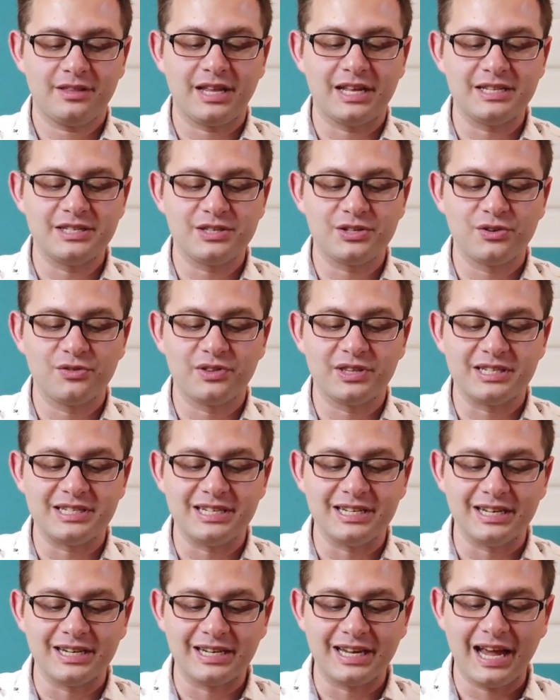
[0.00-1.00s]
Then serve the
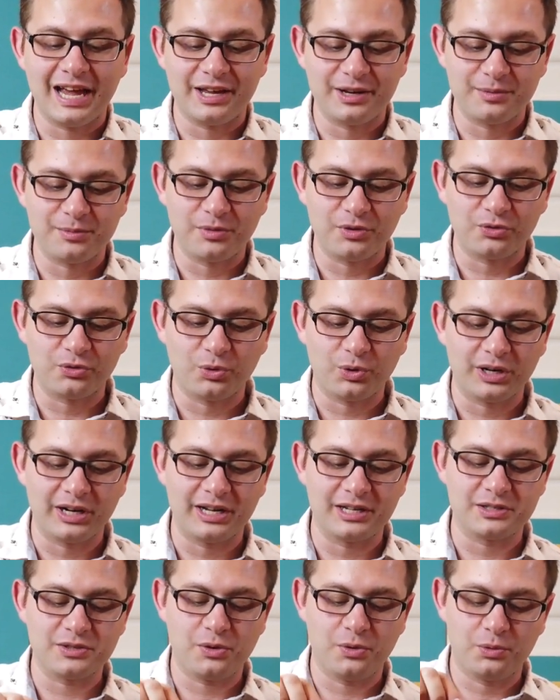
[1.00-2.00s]
tea again before
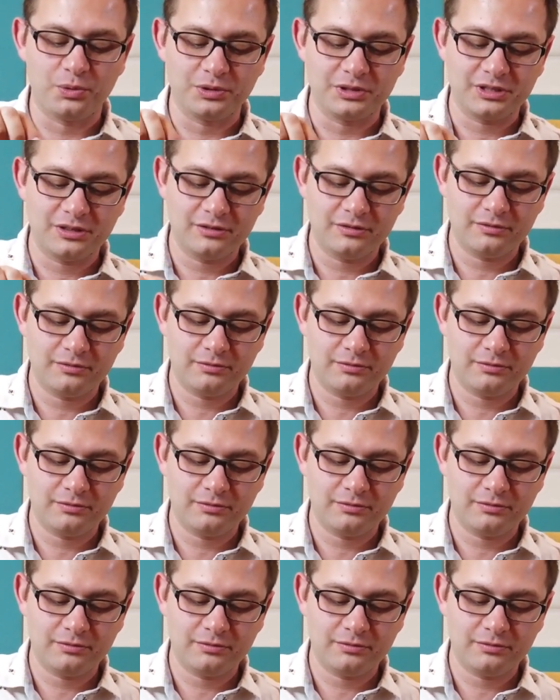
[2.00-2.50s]
it gets cold.